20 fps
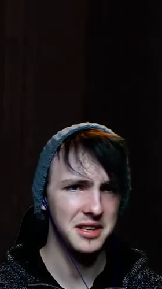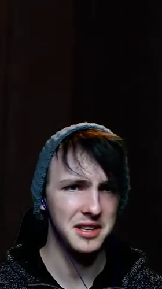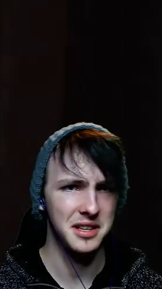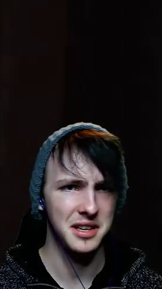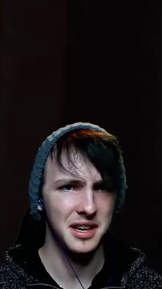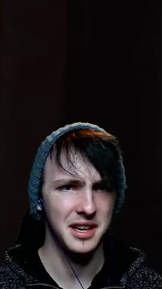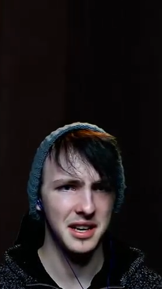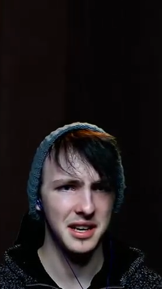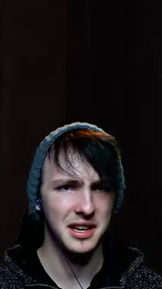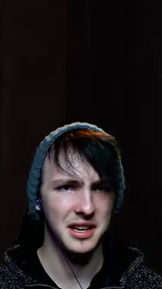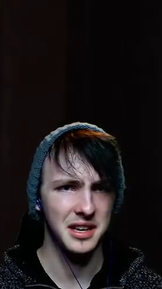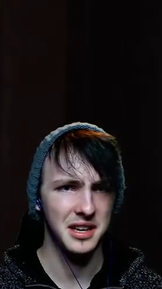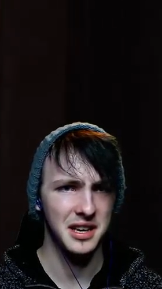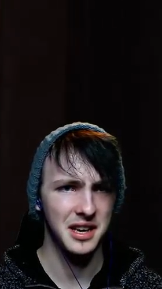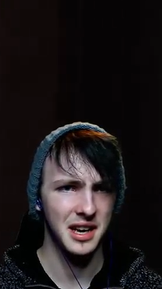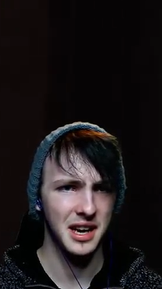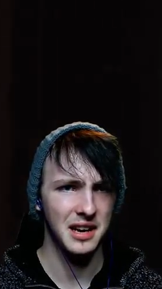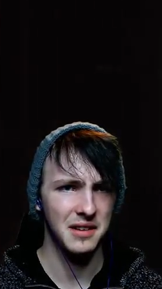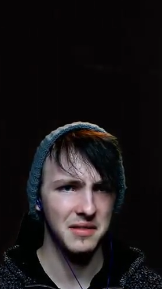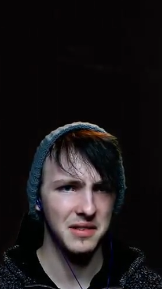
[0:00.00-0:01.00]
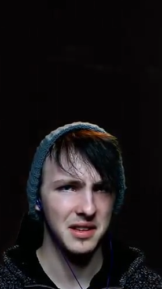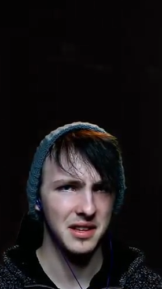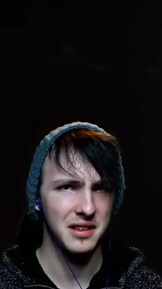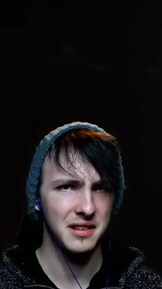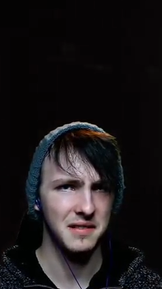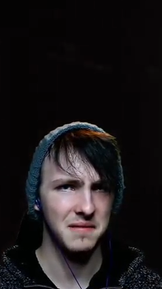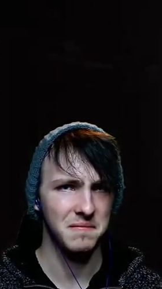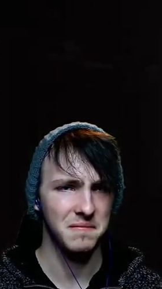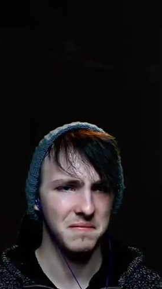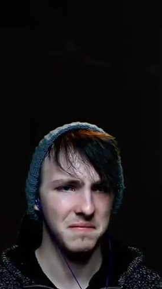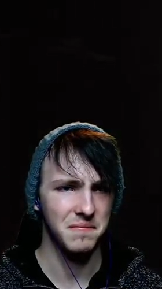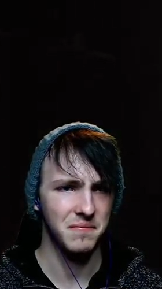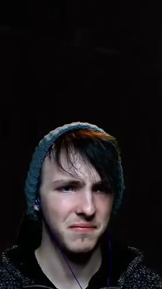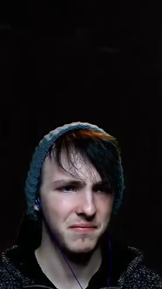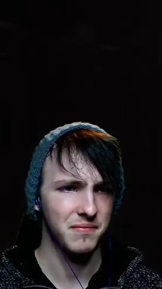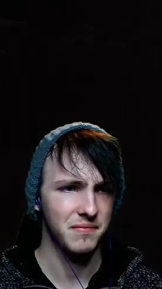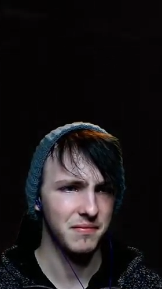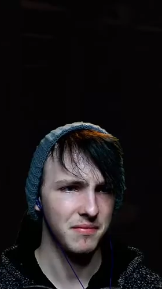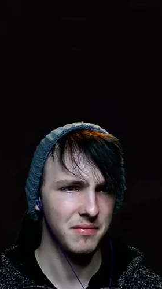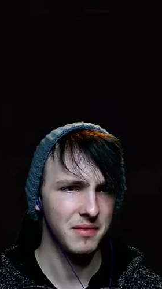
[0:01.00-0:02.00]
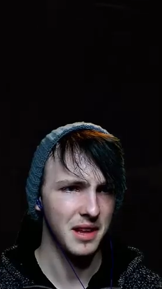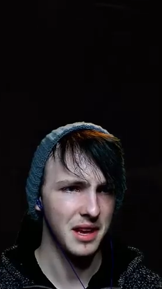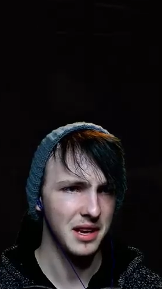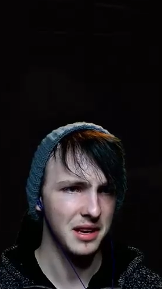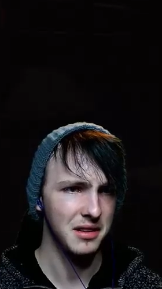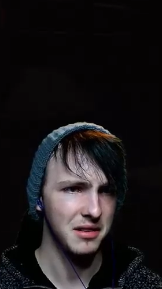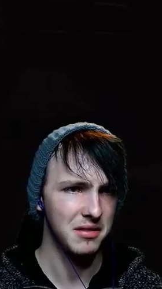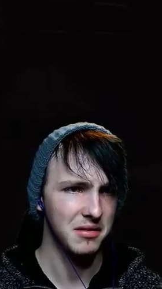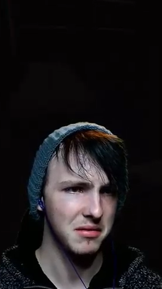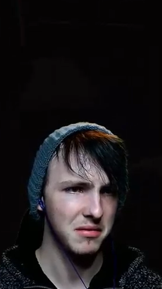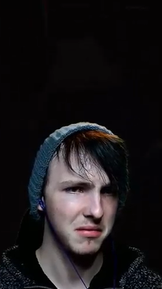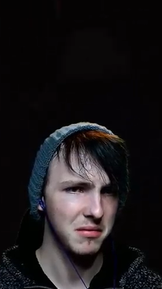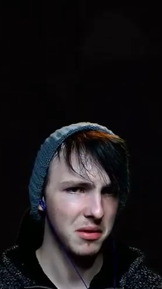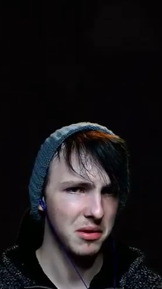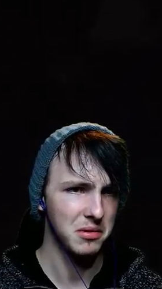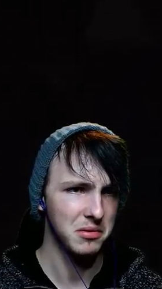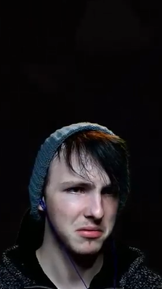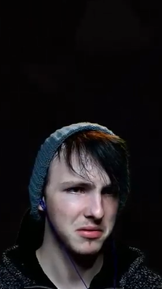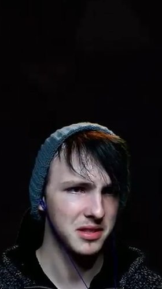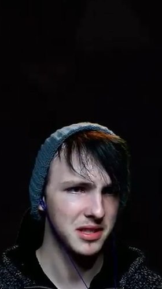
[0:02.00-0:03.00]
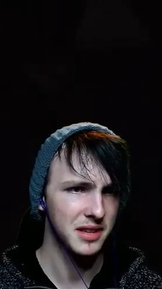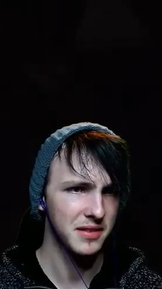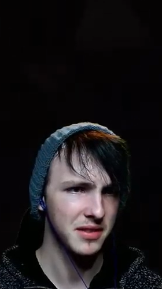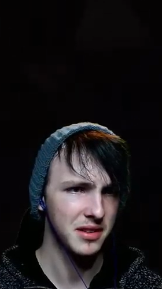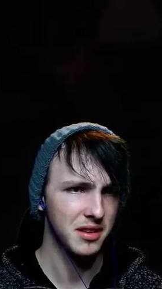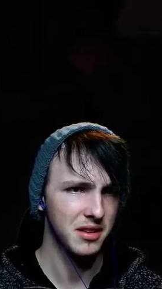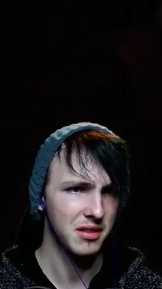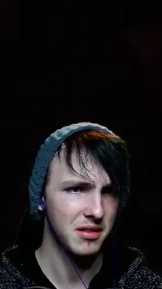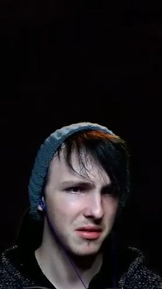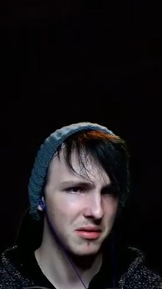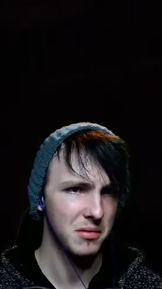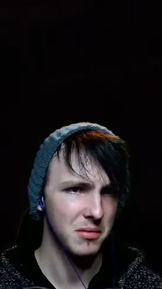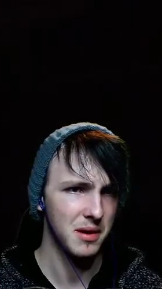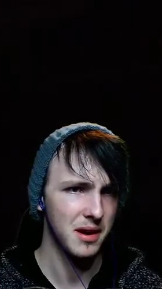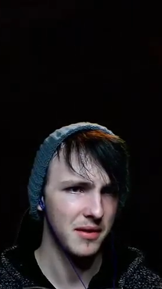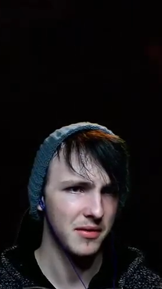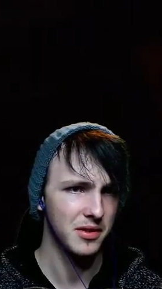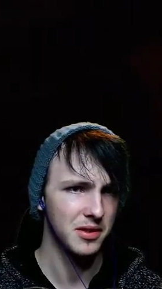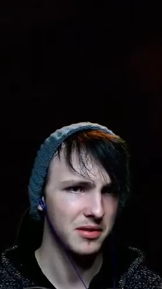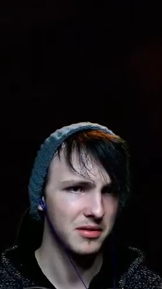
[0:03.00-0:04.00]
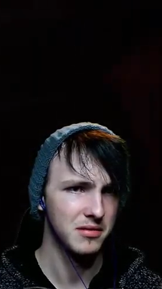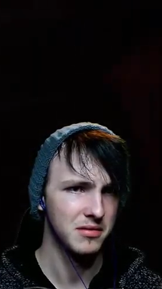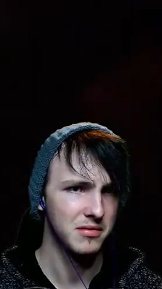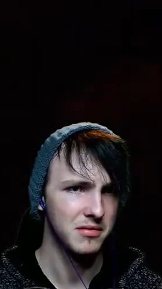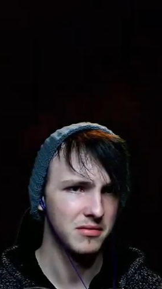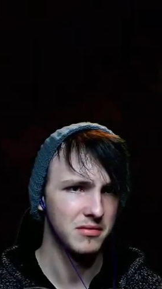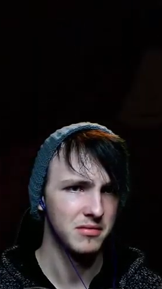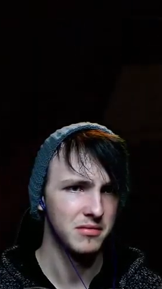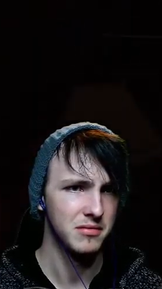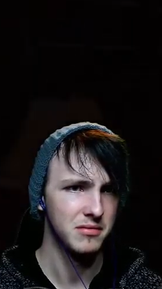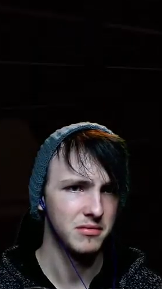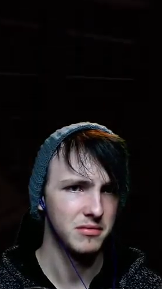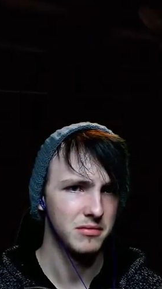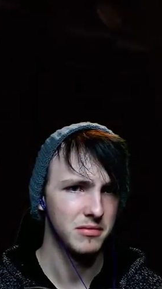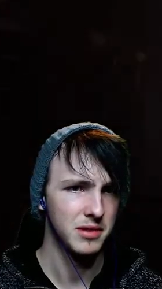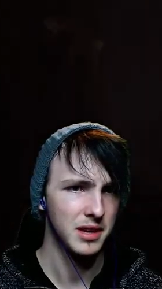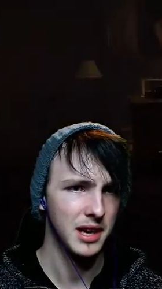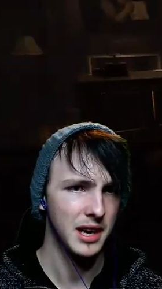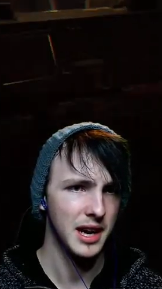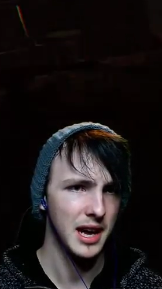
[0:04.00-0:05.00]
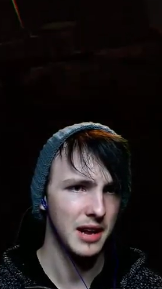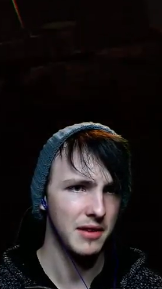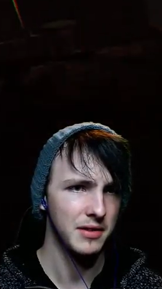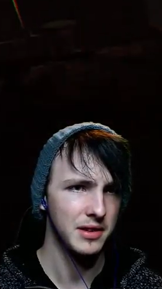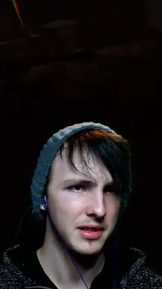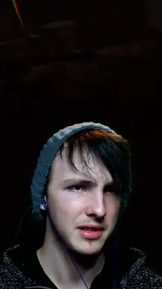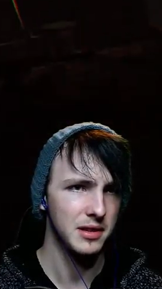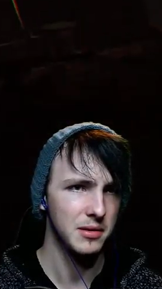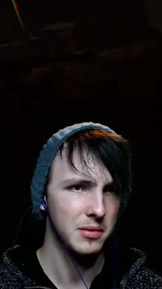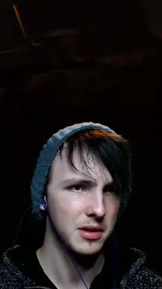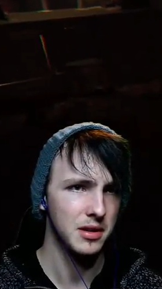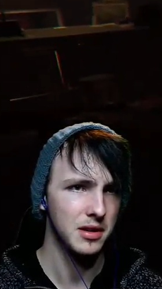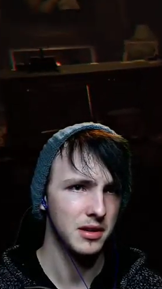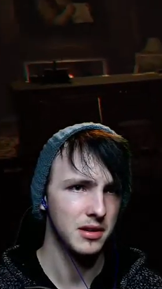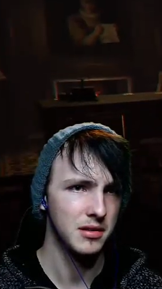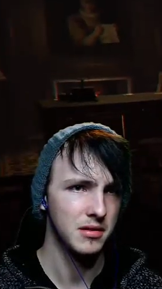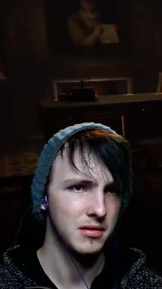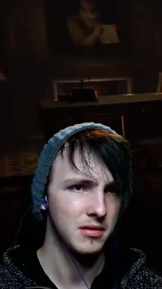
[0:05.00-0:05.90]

You're like King Henry the 8th or 7th or whatever King Henrys there were.